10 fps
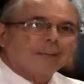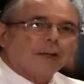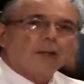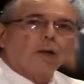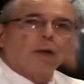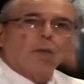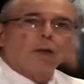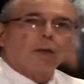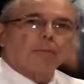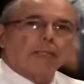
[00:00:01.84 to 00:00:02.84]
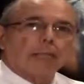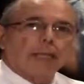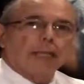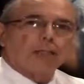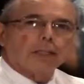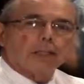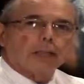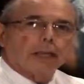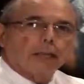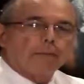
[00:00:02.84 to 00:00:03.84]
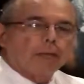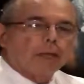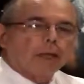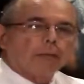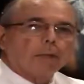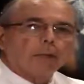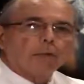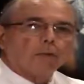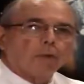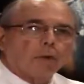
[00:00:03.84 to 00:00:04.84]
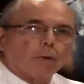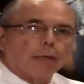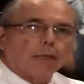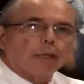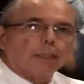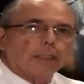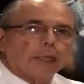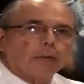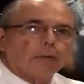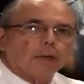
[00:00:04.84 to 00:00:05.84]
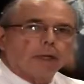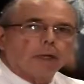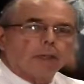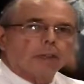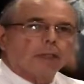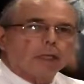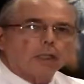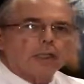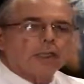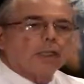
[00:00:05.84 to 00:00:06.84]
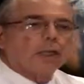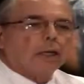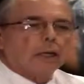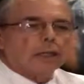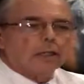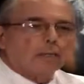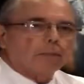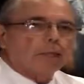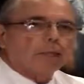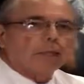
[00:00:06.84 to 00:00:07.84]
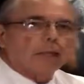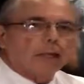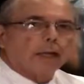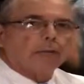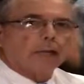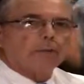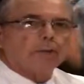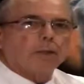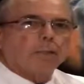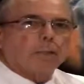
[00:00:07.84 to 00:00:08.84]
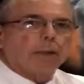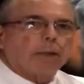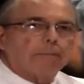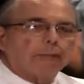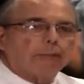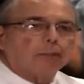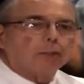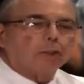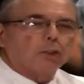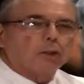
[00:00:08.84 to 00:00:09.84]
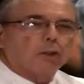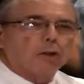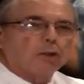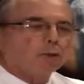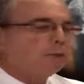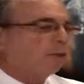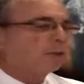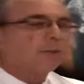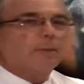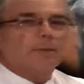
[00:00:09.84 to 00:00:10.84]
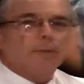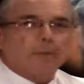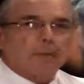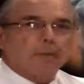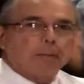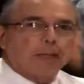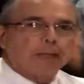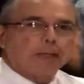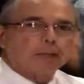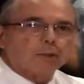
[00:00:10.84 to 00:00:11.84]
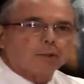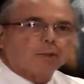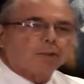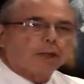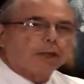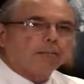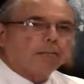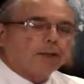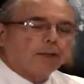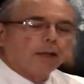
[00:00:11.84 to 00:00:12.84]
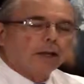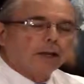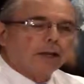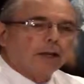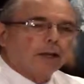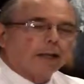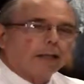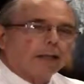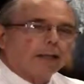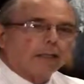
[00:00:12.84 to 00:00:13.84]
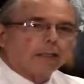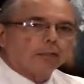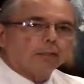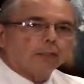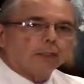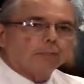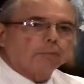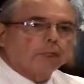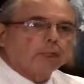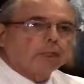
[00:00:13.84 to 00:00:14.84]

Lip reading: Hello and welcome to Case of the Day. I'm Dr. Crowley, and today we're going to discuss something that some people might think is a little gross, but some other people might think is a little funny and interesting.